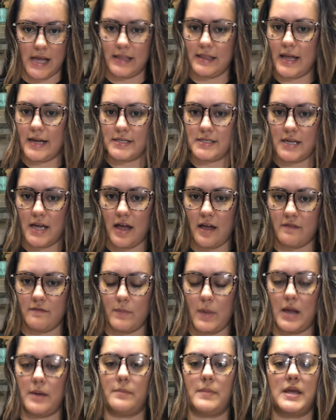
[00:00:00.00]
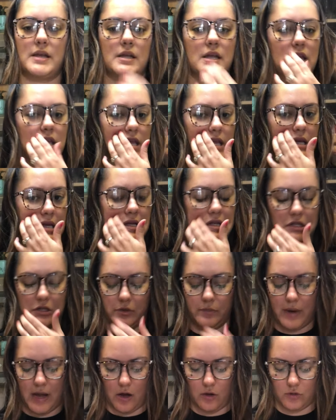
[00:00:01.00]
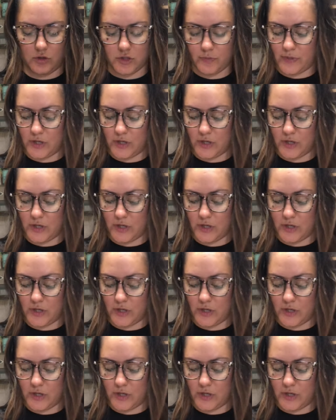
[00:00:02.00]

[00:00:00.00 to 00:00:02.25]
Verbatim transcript: I like to have my med kit in a clear pouch,